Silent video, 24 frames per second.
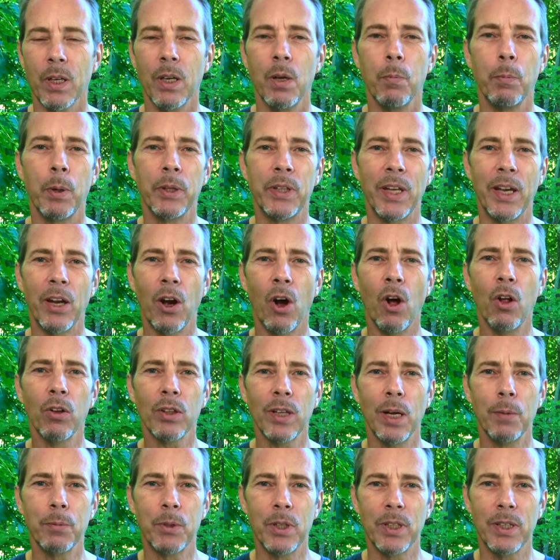But they all
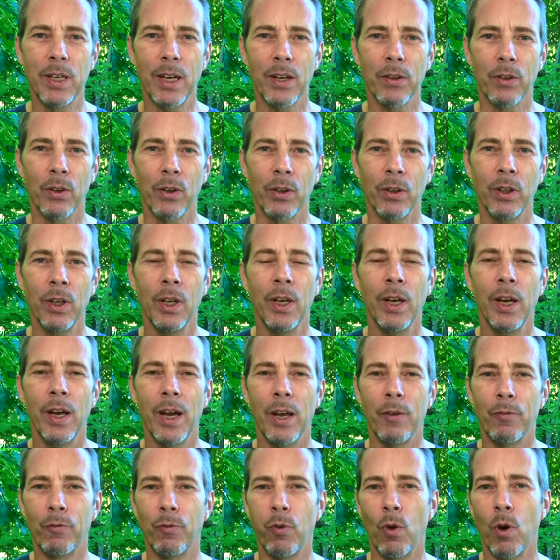come together
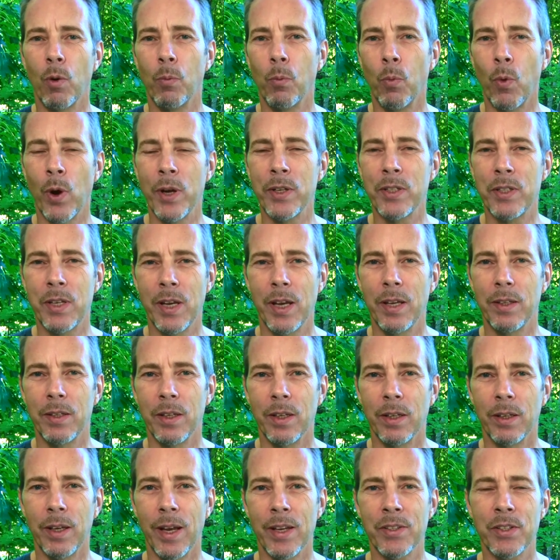and form one
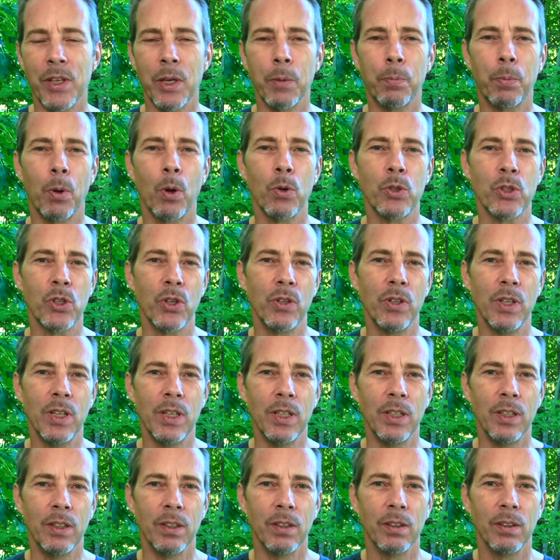tendon as they approach the
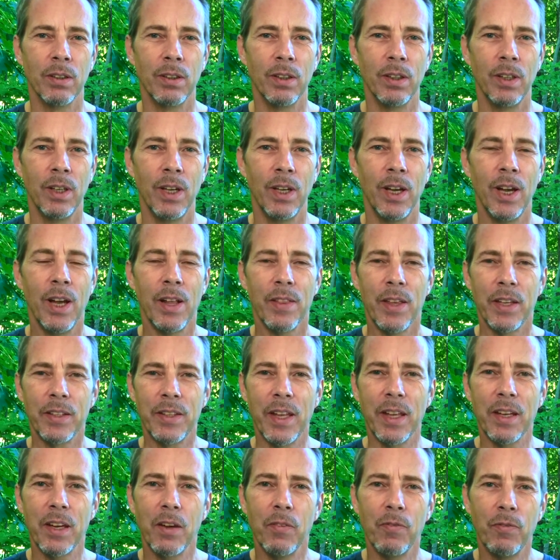knee. They
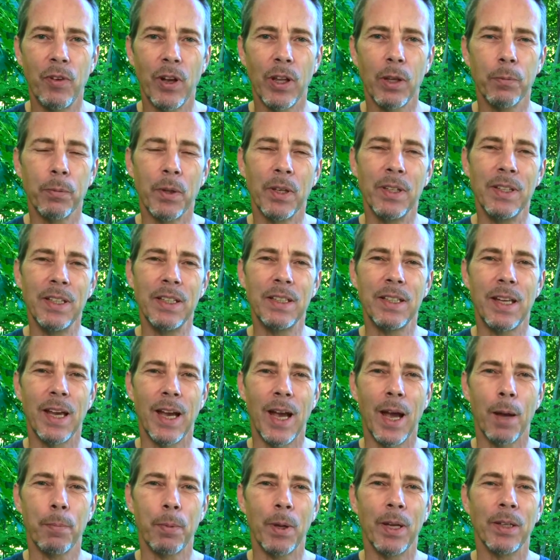then envelop the
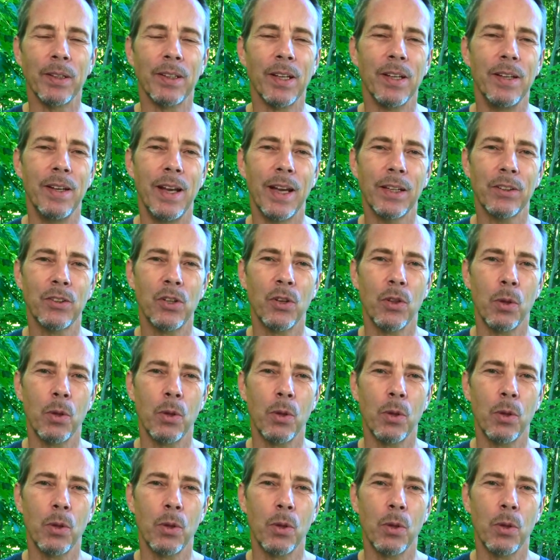kneecap and connect to